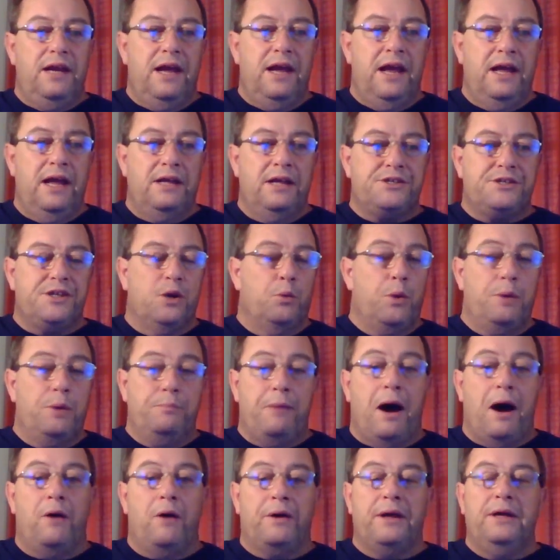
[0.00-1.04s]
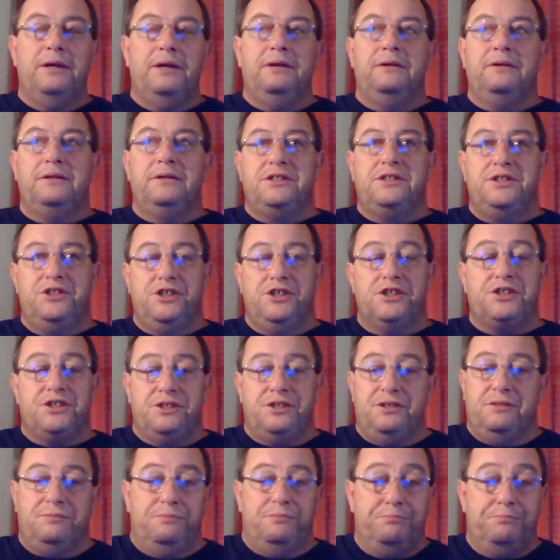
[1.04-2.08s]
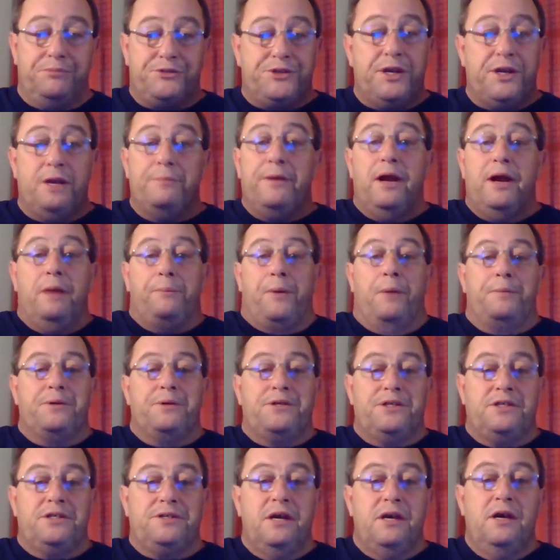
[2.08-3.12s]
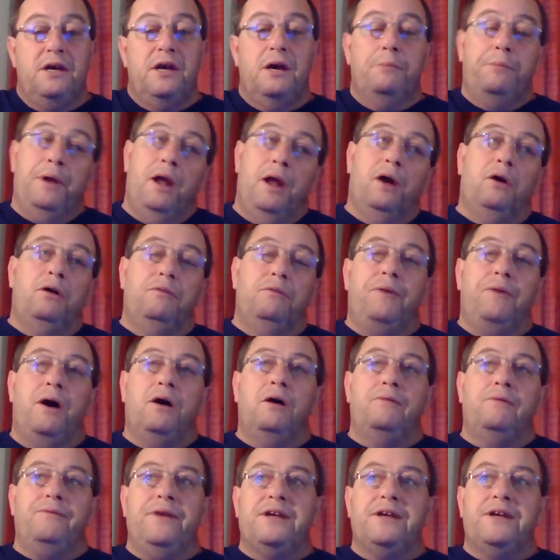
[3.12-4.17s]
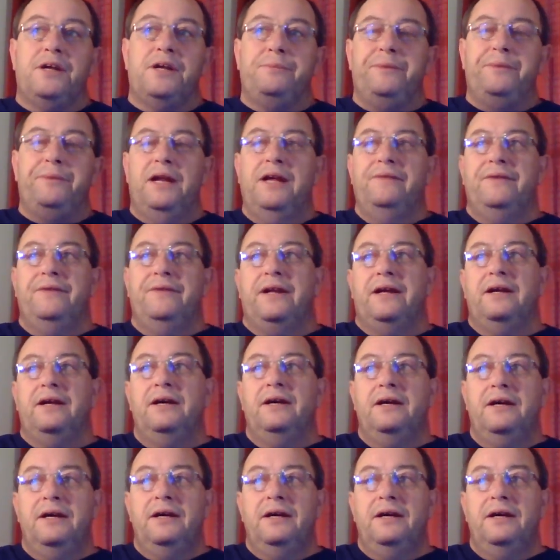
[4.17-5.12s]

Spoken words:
And so we bought it just sentimental purposes. But I'm gonna fix it up and live in it.